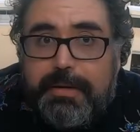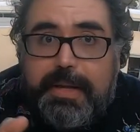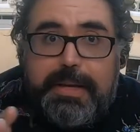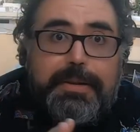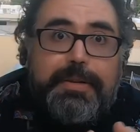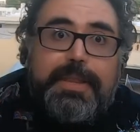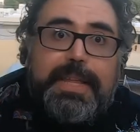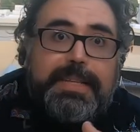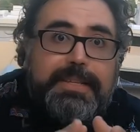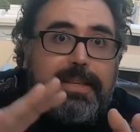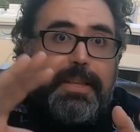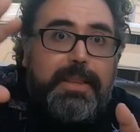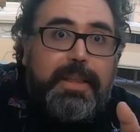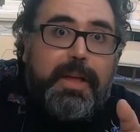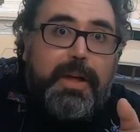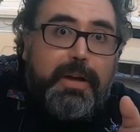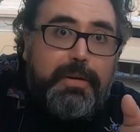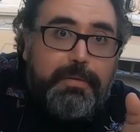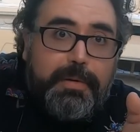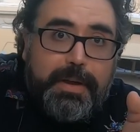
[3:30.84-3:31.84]
I know that's a
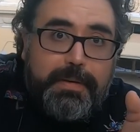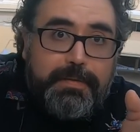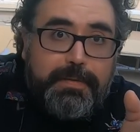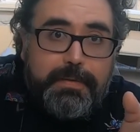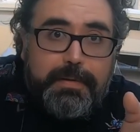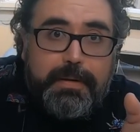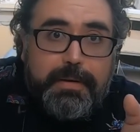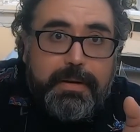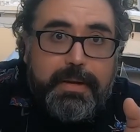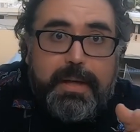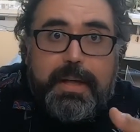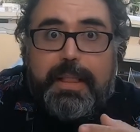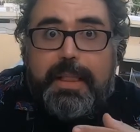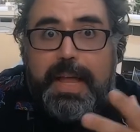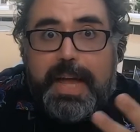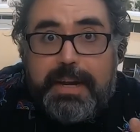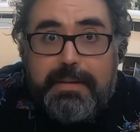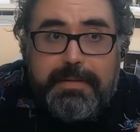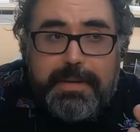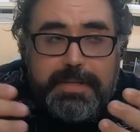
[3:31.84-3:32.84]
long way for a
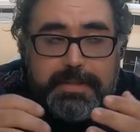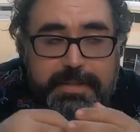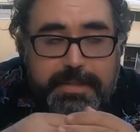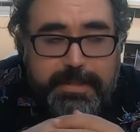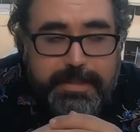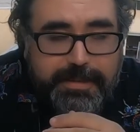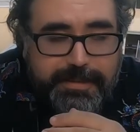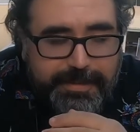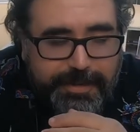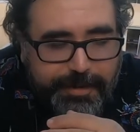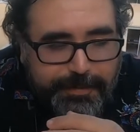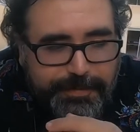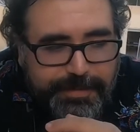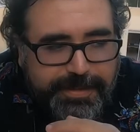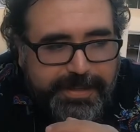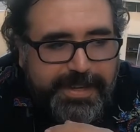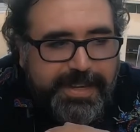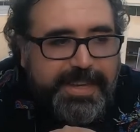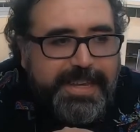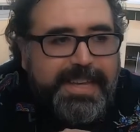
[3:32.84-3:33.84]
lot of us still,
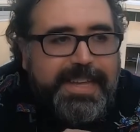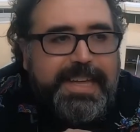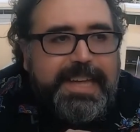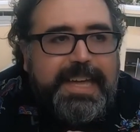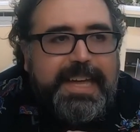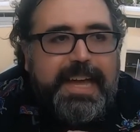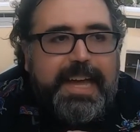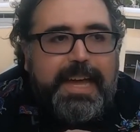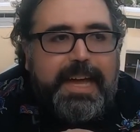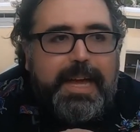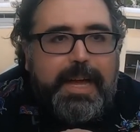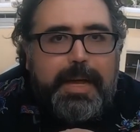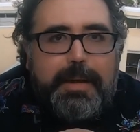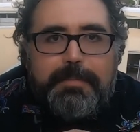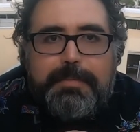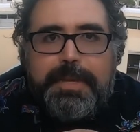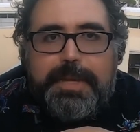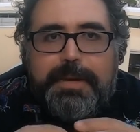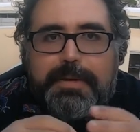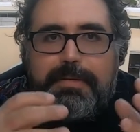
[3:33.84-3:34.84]
hopefully.
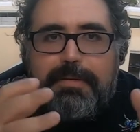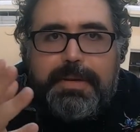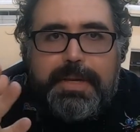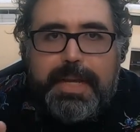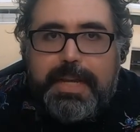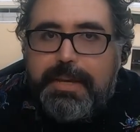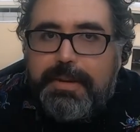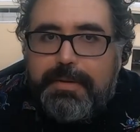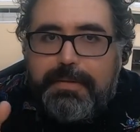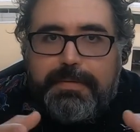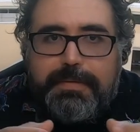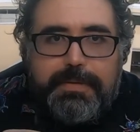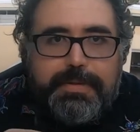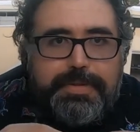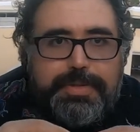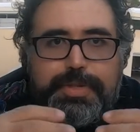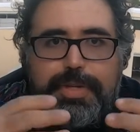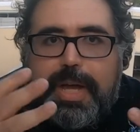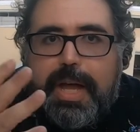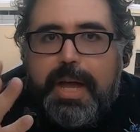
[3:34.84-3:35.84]
Getting your
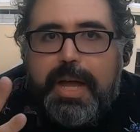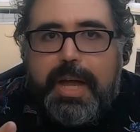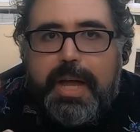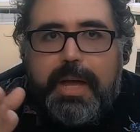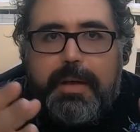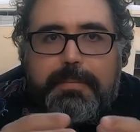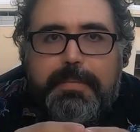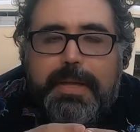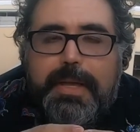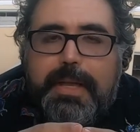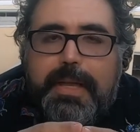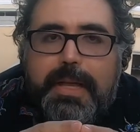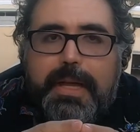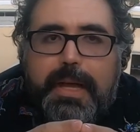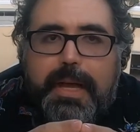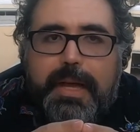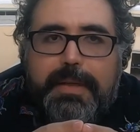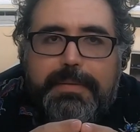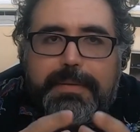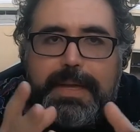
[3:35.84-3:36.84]
first job,
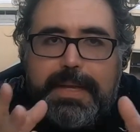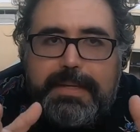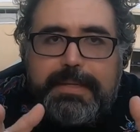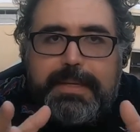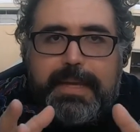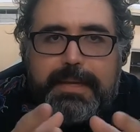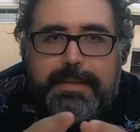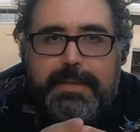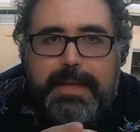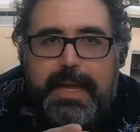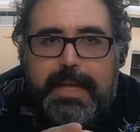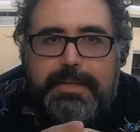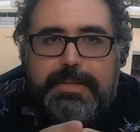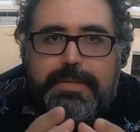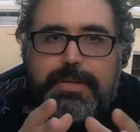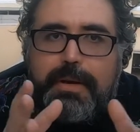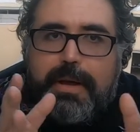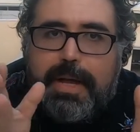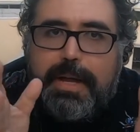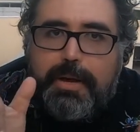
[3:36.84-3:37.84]
things like that.
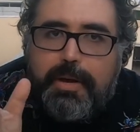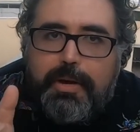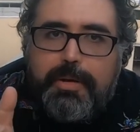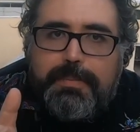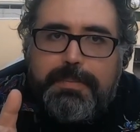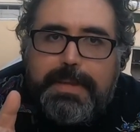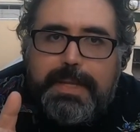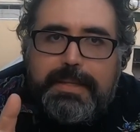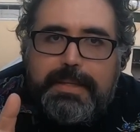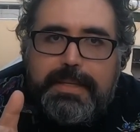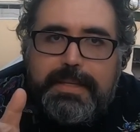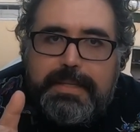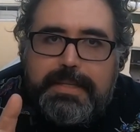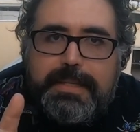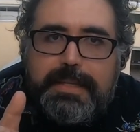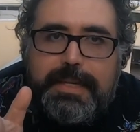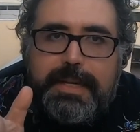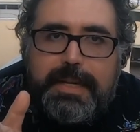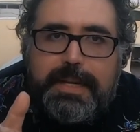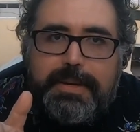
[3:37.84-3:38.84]
So I hope that
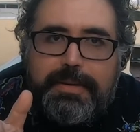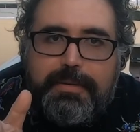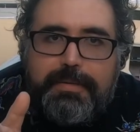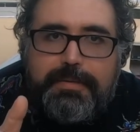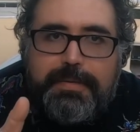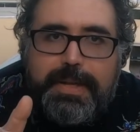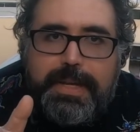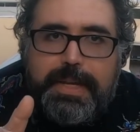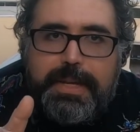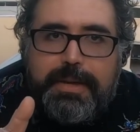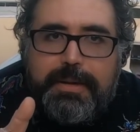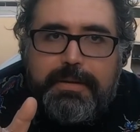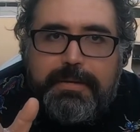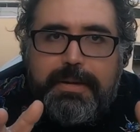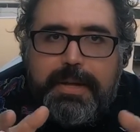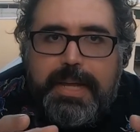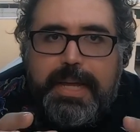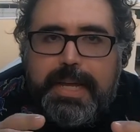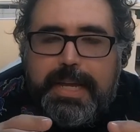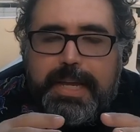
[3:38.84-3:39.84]
this little
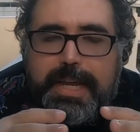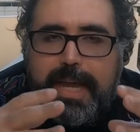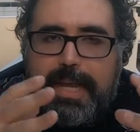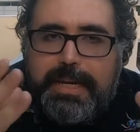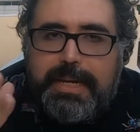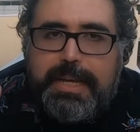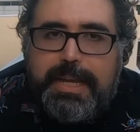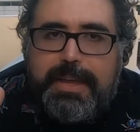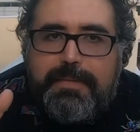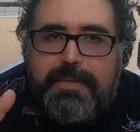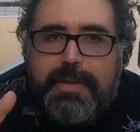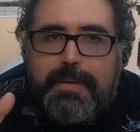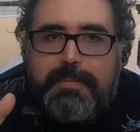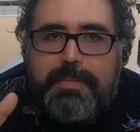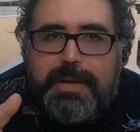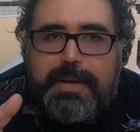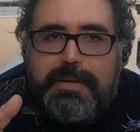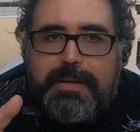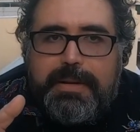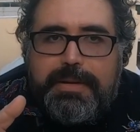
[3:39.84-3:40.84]
video kind of give you a
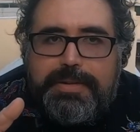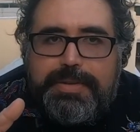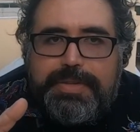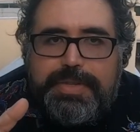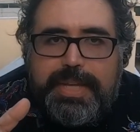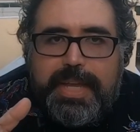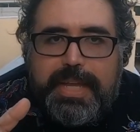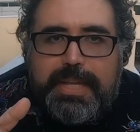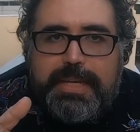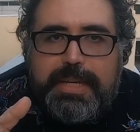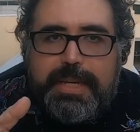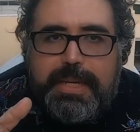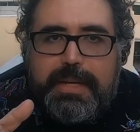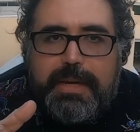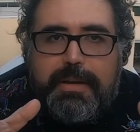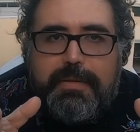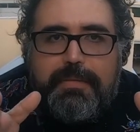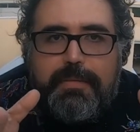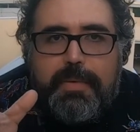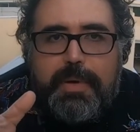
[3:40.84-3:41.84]
better understanding
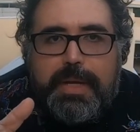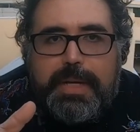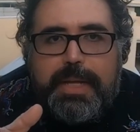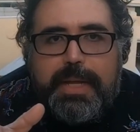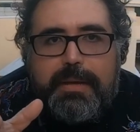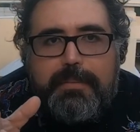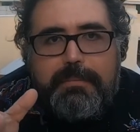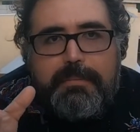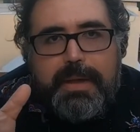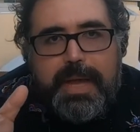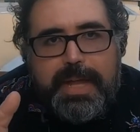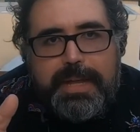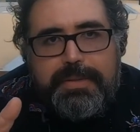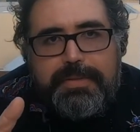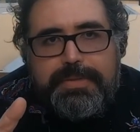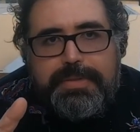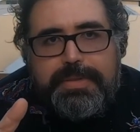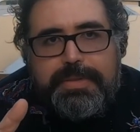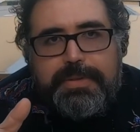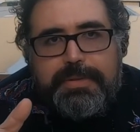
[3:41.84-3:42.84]
of what a
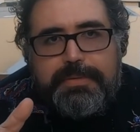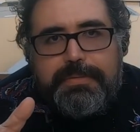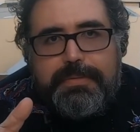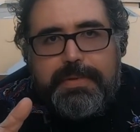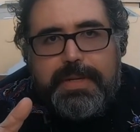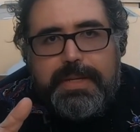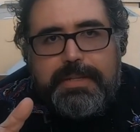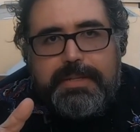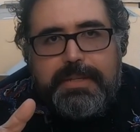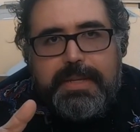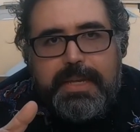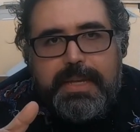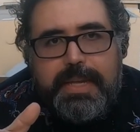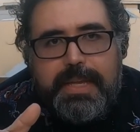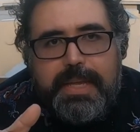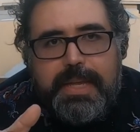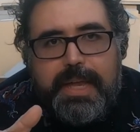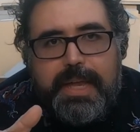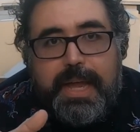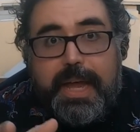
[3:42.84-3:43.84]
milestone was.
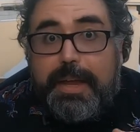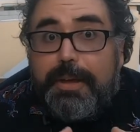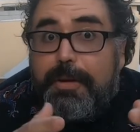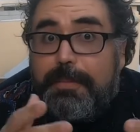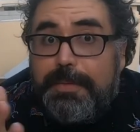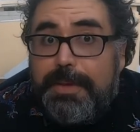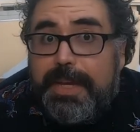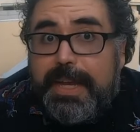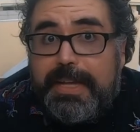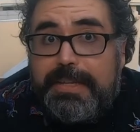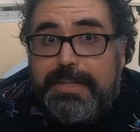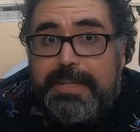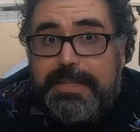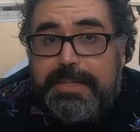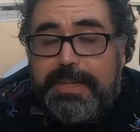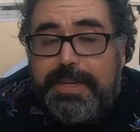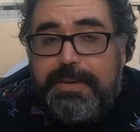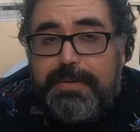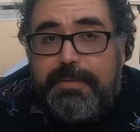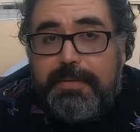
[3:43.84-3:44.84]
I hope you guys
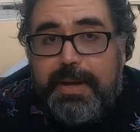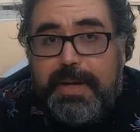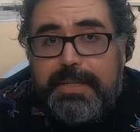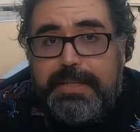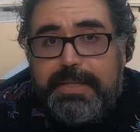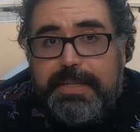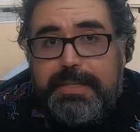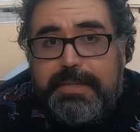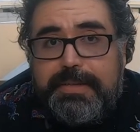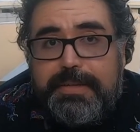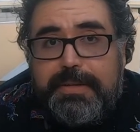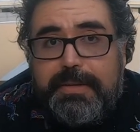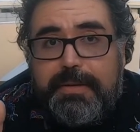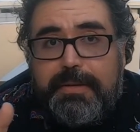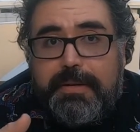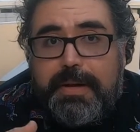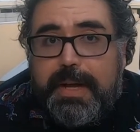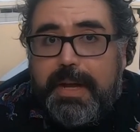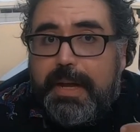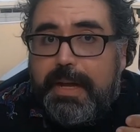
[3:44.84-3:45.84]
continue watching,
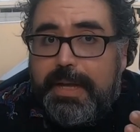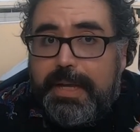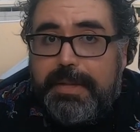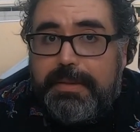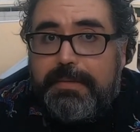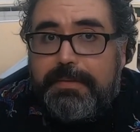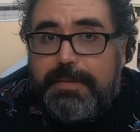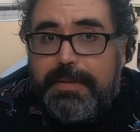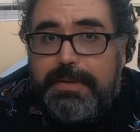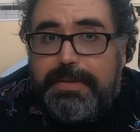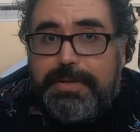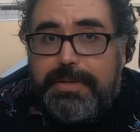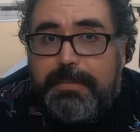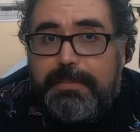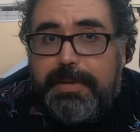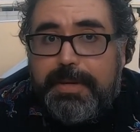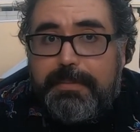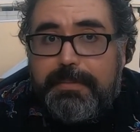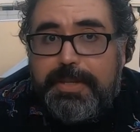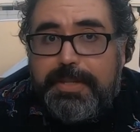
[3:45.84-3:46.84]
so in the future
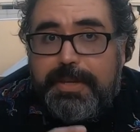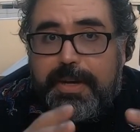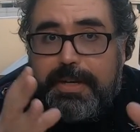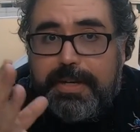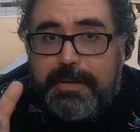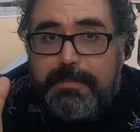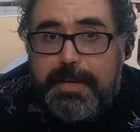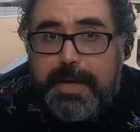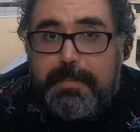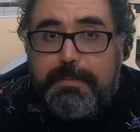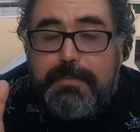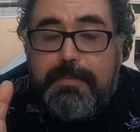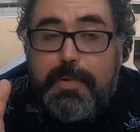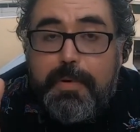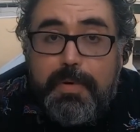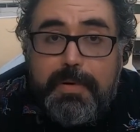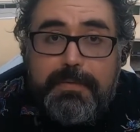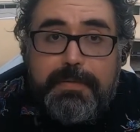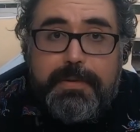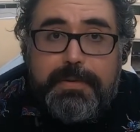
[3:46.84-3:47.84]
I'm going to be talking about
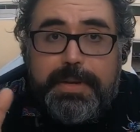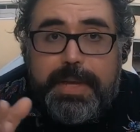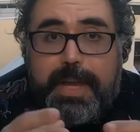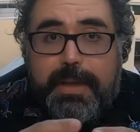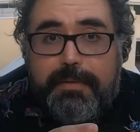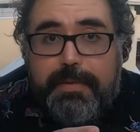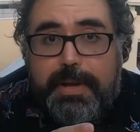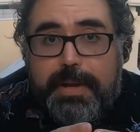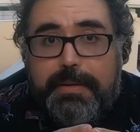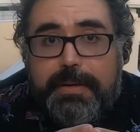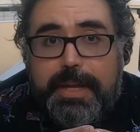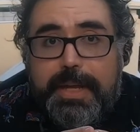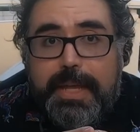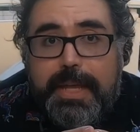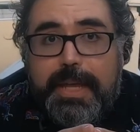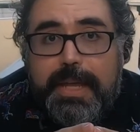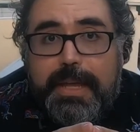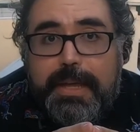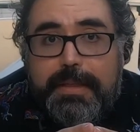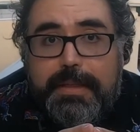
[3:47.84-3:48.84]
more vocabulary
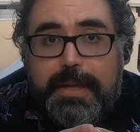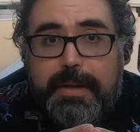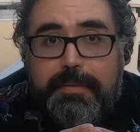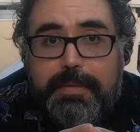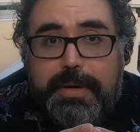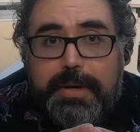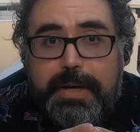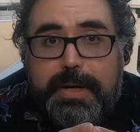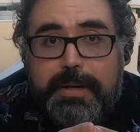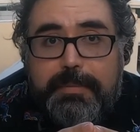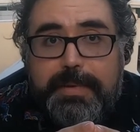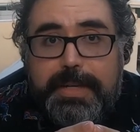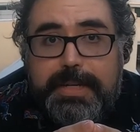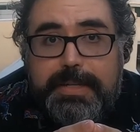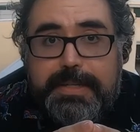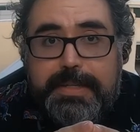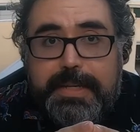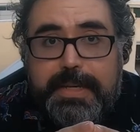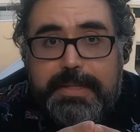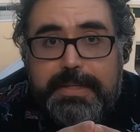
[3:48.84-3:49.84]
that we're going to be
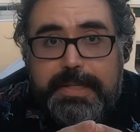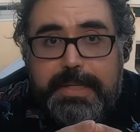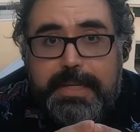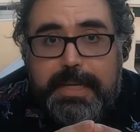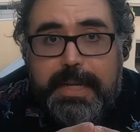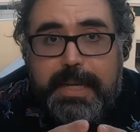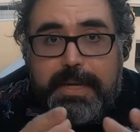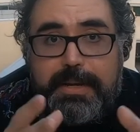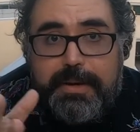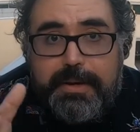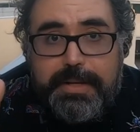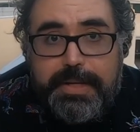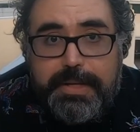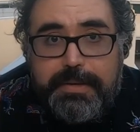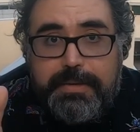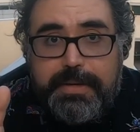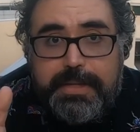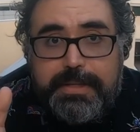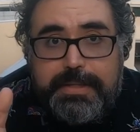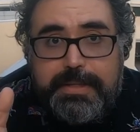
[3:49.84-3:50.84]
discussing in our
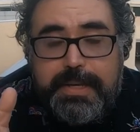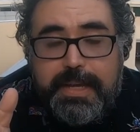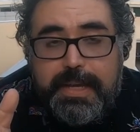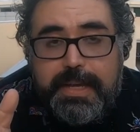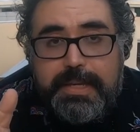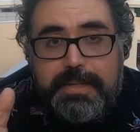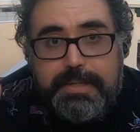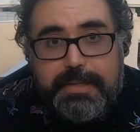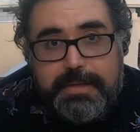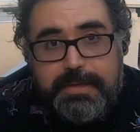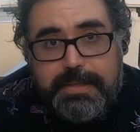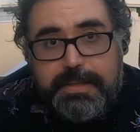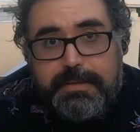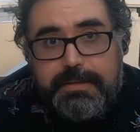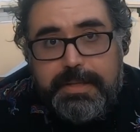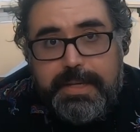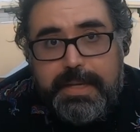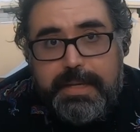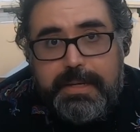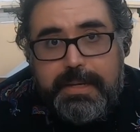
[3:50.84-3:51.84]
units. So
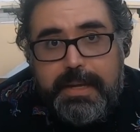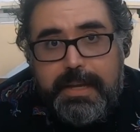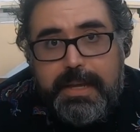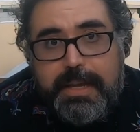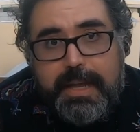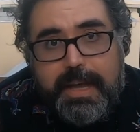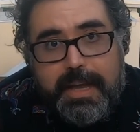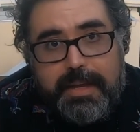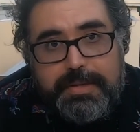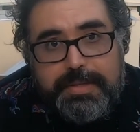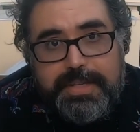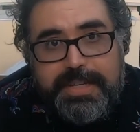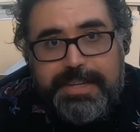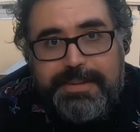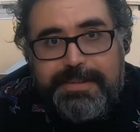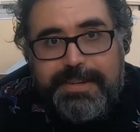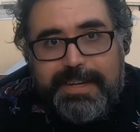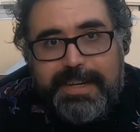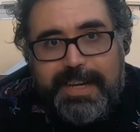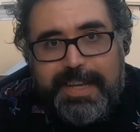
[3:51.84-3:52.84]
until then, I'll see
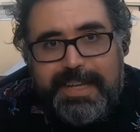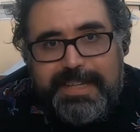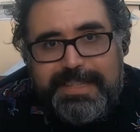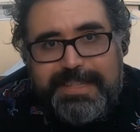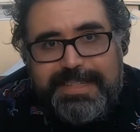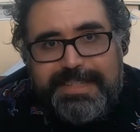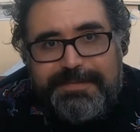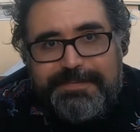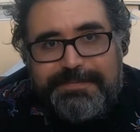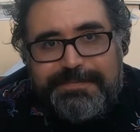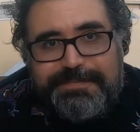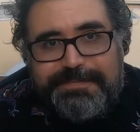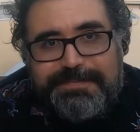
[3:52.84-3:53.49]
you in class.